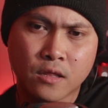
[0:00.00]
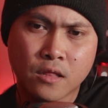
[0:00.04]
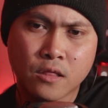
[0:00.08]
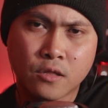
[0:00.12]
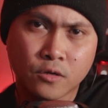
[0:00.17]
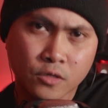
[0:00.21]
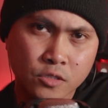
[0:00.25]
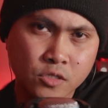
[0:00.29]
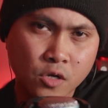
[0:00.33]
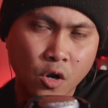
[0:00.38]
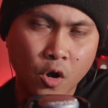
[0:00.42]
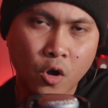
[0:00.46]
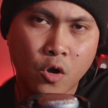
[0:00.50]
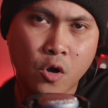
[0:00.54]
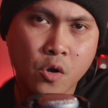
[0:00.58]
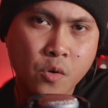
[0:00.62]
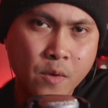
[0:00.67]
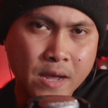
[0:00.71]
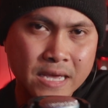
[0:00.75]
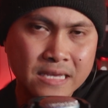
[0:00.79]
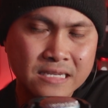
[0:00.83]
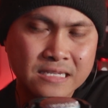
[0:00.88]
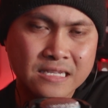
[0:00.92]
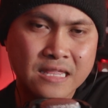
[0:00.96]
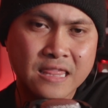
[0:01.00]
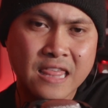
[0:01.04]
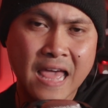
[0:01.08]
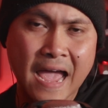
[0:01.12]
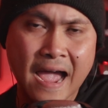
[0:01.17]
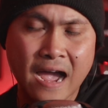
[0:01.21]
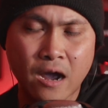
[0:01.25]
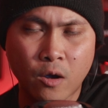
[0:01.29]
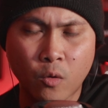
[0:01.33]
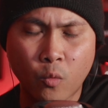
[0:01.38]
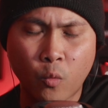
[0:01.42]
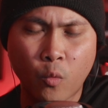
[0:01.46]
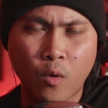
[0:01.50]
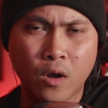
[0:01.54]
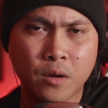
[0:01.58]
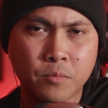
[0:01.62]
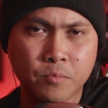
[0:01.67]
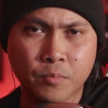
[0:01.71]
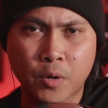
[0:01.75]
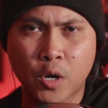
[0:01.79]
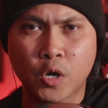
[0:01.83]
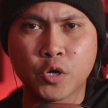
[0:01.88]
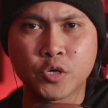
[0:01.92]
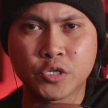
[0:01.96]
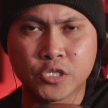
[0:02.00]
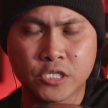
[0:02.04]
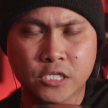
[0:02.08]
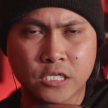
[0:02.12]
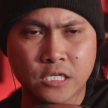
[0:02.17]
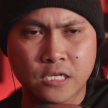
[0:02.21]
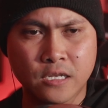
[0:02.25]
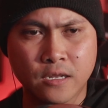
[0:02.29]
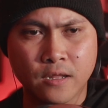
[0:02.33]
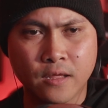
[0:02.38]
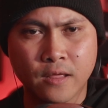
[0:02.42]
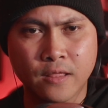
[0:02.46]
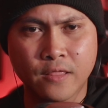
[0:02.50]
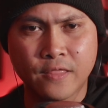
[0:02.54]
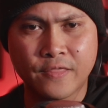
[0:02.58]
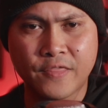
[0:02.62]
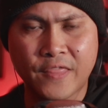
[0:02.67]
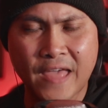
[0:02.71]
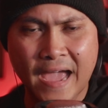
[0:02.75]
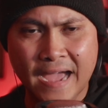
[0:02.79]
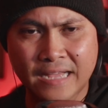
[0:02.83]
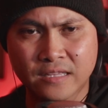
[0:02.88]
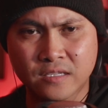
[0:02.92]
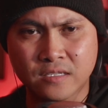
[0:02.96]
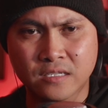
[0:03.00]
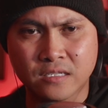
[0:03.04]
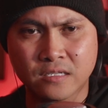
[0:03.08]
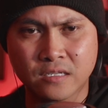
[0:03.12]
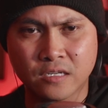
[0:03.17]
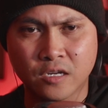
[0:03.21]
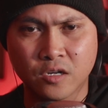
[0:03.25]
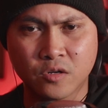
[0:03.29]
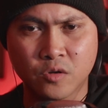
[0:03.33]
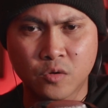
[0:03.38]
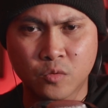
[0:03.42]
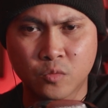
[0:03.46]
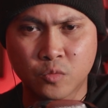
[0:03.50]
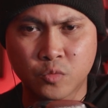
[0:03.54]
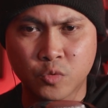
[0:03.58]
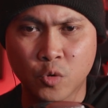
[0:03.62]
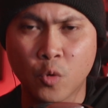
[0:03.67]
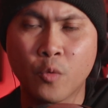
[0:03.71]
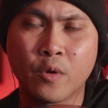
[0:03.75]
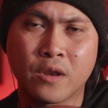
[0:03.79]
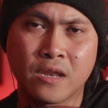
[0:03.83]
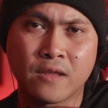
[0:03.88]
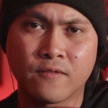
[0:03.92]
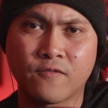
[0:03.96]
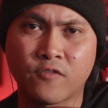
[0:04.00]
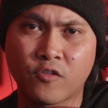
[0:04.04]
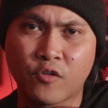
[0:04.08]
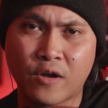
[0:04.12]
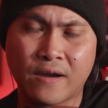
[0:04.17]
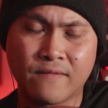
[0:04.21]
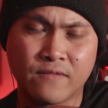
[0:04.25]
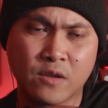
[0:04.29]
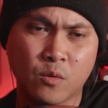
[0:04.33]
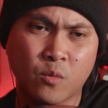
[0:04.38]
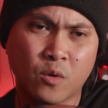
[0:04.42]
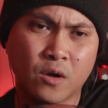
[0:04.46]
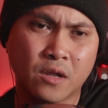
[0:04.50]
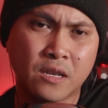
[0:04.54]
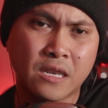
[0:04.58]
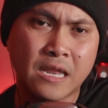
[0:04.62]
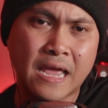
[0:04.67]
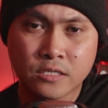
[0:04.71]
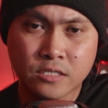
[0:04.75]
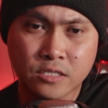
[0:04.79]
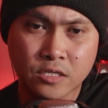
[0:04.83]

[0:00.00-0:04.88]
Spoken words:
there's always that one person that's gonna ruin it for everyone.